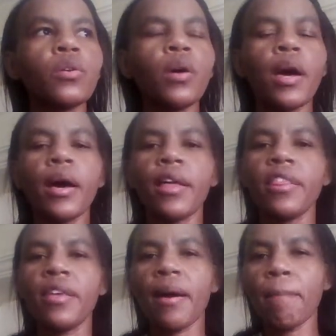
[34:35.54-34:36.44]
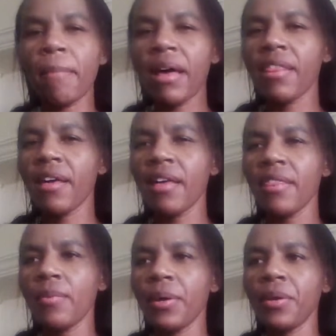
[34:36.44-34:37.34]
Their mother,
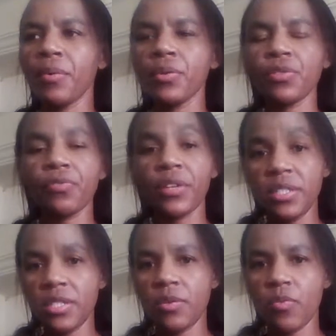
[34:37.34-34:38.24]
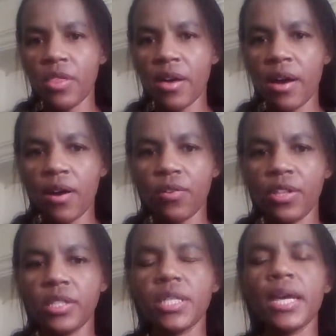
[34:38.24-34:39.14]
the one I was fighting with her all
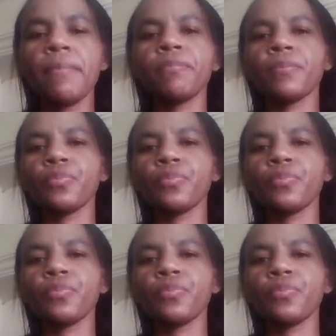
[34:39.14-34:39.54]
the time,